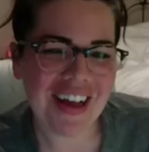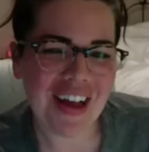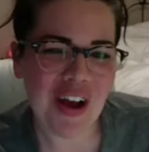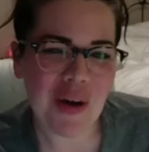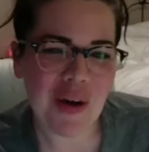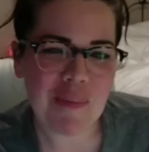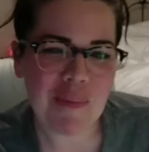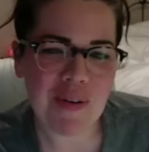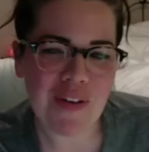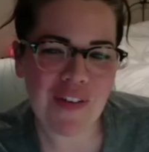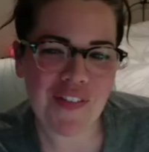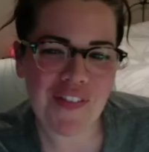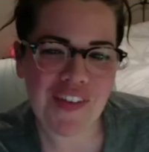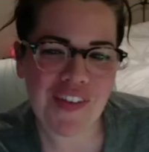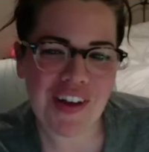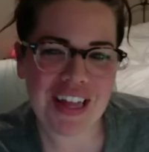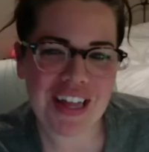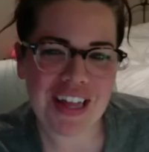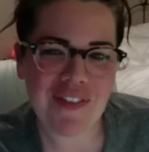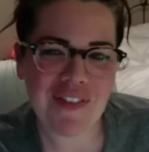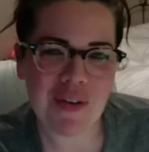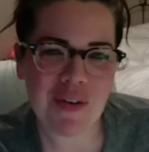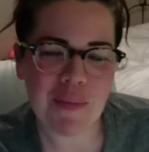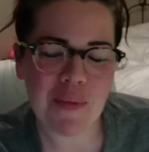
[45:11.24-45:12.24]
I hope you feel
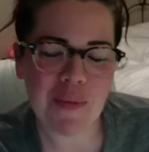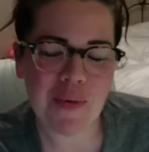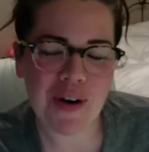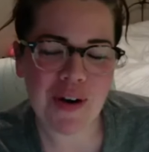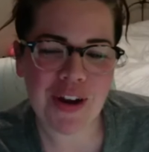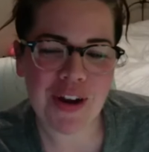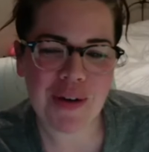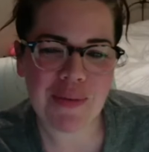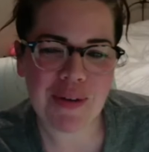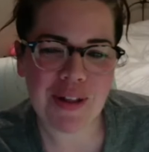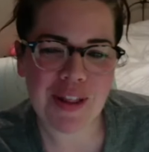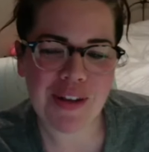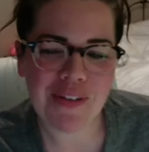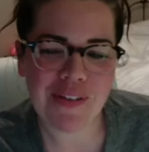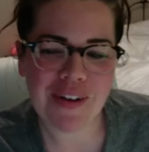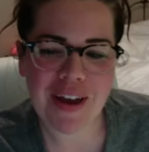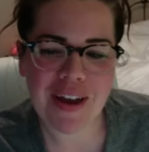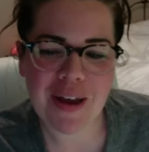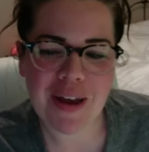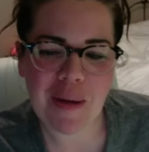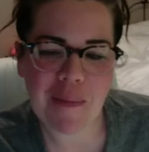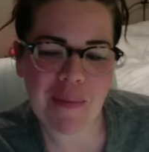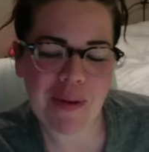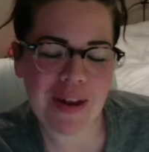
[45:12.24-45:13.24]
even more you're with the
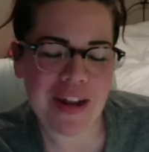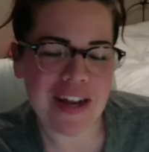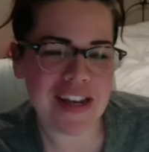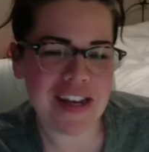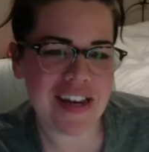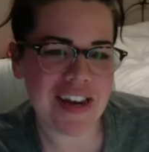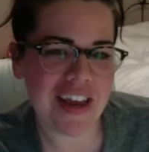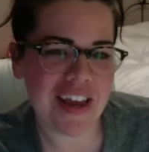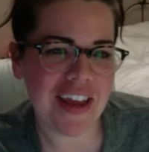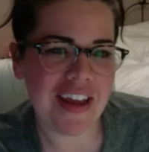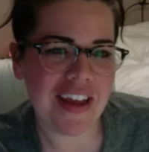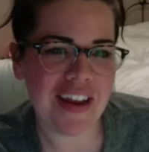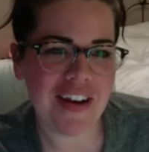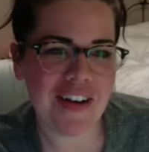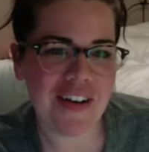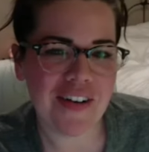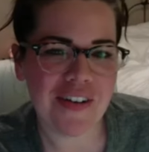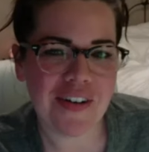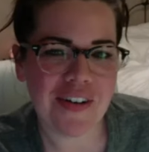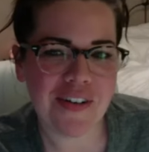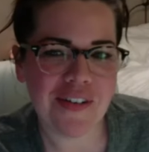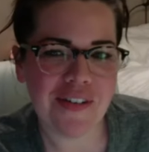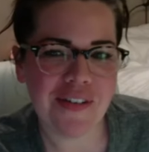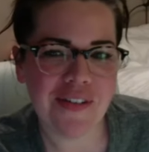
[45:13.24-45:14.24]
right company tonight. You
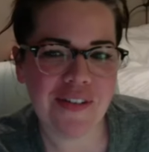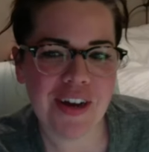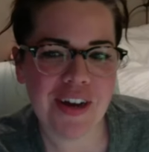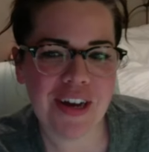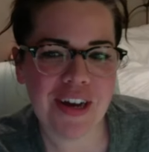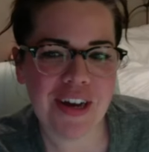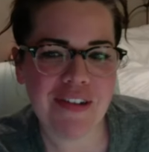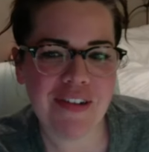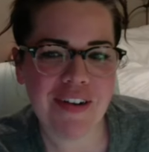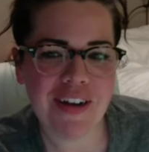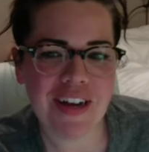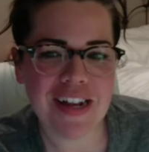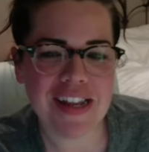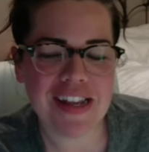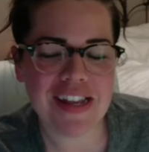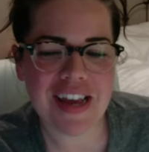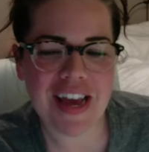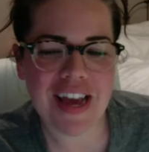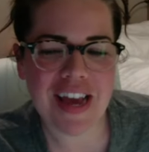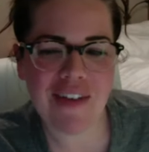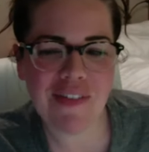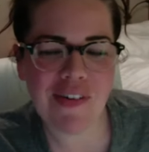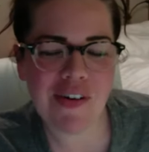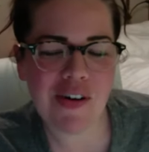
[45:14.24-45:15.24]
know, who who gets to
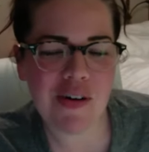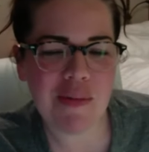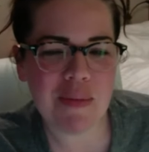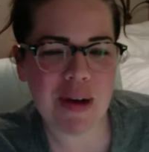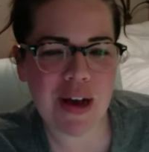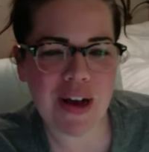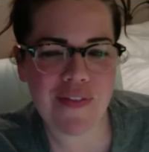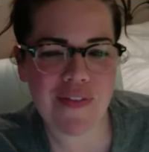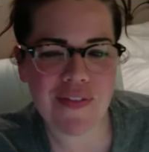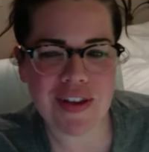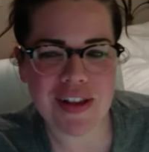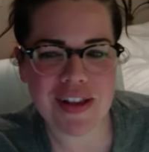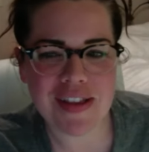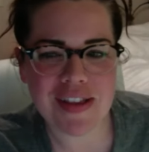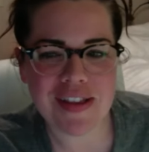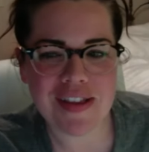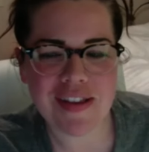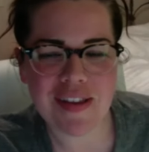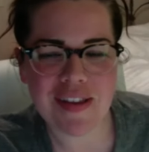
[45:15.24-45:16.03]
have home office